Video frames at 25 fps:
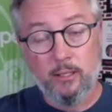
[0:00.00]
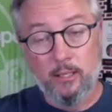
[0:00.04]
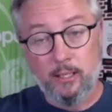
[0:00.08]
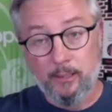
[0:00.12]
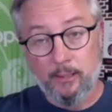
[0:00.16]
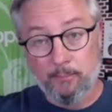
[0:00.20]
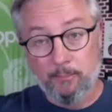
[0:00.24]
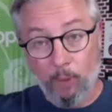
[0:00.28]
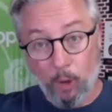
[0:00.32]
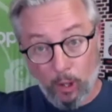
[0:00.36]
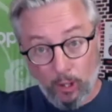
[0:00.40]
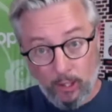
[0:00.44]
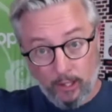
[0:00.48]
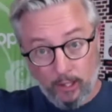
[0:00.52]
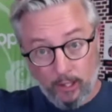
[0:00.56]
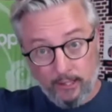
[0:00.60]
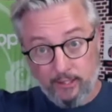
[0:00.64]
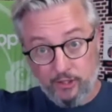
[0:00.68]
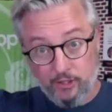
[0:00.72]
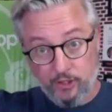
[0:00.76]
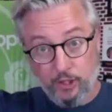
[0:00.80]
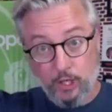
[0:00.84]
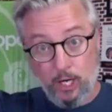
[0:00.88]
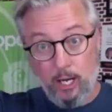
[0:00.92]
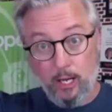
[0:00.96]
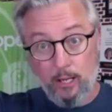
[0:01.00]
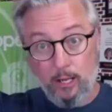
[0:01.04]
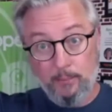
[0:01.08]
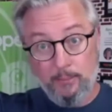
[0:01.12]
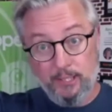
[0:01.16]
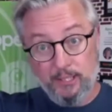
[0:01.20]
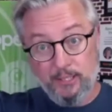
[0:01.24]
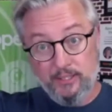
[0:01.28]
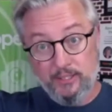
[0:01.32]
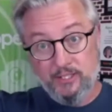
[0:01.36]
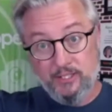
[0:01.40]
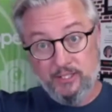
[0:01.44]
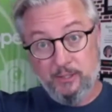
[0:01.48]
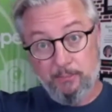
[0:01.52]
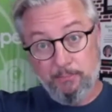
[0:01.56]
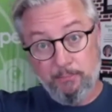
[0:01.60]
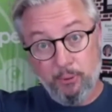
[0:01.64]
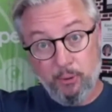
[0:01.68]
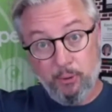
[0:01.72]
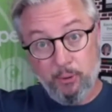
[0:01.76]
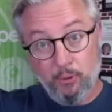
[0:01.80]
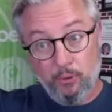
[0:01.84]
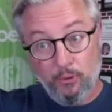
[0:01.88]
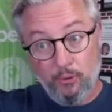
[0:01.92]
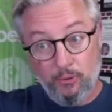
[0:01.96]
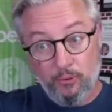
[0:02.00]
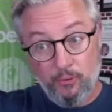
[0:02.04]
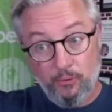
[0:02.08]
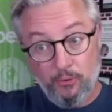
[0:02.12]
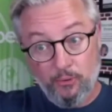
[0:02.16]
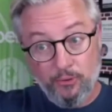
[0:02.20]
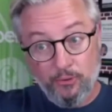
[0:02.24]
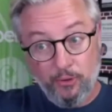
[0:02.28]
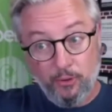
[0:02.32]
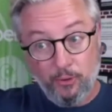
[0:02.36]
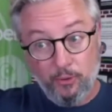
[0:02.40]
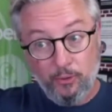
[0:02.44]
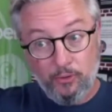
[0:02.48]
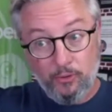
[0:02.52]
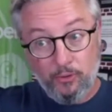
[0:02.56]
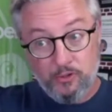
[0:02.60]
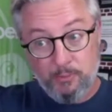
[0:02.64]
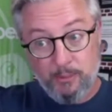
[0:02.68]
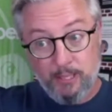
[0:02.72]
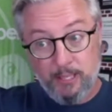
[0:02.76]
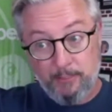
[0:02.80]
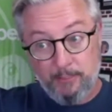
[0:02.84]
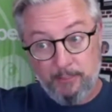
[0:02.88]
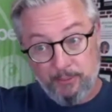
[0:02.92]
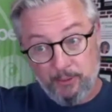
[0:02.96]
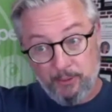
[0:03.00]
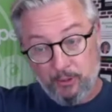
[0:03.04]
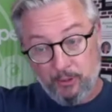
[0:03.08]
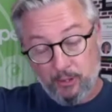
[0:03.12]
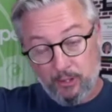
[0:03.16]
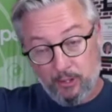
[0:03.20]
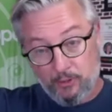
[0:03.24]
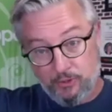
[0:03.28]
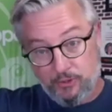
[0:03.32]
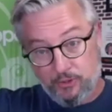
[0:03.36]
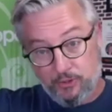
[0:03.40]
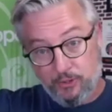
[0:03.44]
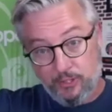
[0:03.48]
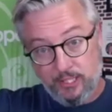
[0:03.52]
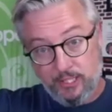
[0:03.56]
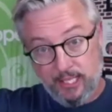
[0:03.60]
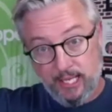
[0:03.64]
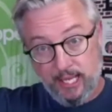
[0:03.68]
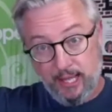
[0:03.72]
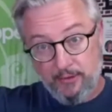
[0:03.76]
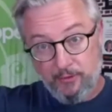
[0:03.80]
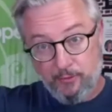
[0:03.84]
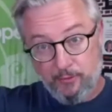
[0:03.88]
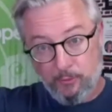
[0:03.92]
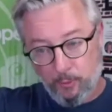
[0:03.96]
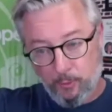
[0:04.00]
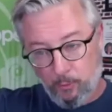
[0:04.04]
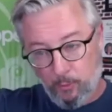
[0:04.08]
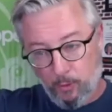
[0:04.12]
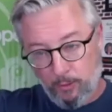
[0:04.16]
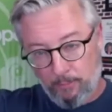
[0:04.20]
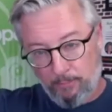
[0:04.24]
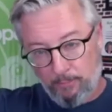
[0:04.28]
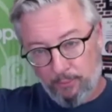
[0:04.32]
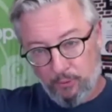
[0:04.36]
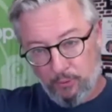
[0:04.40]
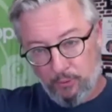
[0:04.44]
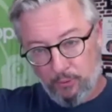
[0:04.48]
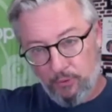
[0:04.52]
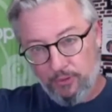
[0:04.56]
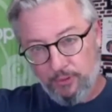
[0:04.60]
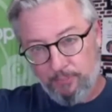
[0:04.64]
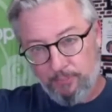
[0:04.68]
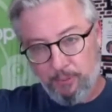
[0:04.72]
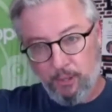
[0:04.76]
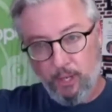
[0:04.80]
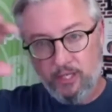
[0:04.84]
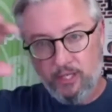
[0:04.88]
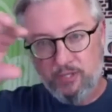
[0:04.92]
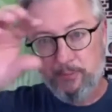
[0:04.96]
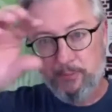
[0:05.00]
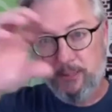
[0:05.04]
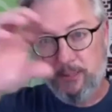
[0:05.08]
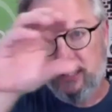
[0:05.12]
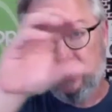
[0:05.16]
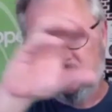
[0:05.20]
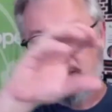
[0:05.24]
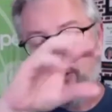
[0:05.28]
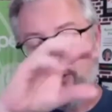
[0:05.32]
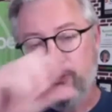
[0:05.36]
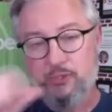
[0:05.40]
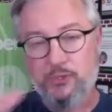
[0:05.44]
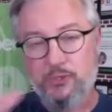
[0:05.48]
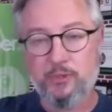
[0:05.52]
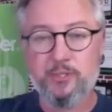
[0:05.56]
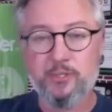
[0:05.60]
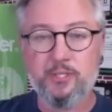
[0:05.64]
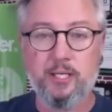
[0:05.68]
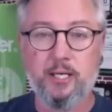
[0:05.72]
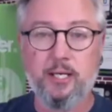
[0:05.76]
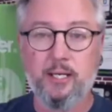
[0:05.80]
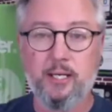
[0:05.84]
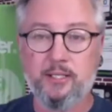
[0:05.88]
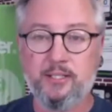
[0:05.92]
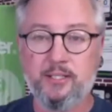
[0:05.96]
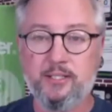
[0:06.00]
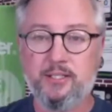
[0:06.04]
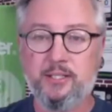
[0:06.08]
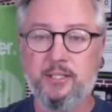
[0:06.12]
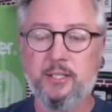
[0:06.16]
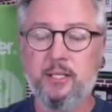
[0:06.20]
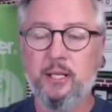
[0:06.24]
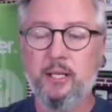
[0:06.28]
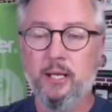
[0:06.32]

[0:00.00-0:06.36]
marketing's job is to pull those people closer together. We want to pull the prospect closer to us.